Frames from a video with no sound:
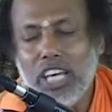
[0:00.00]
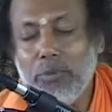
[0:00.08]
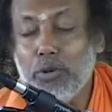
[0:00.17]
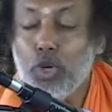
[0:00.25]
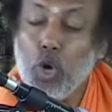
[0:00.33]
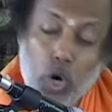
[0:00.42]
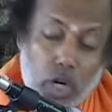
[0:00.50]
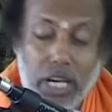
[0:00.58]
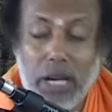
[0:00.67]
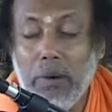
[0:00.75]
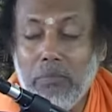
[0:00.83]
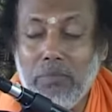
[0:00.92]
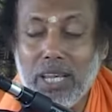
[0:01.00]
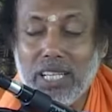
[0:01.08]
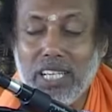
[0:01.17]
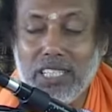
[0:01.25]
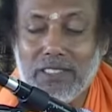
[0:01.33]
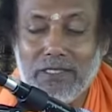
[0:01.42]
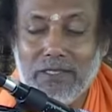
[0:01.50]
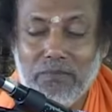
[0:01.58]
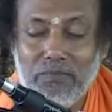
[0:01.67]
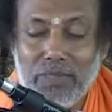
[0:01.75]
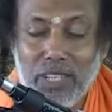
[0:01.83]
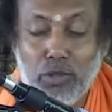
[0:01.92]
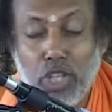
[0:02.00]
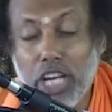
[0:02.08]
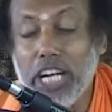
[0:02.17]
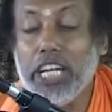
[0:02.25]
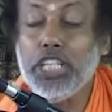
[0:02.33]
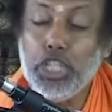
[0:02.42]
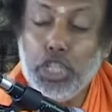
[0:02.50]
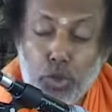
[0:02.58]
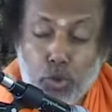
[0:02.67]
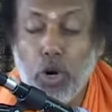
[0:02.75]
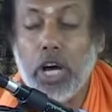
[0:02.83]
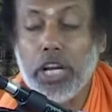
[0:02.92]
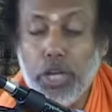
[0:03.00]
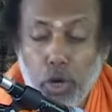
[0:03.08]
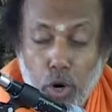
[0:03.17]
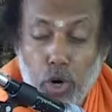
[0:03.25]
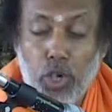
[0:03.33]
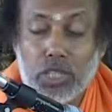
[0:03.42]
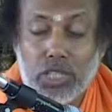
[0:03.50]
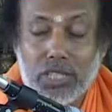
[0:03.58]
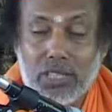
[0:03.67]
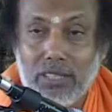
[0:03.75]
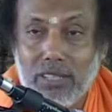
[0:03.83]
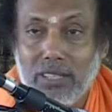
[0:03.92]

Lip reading: If you don't remember this, you think it is you or yours,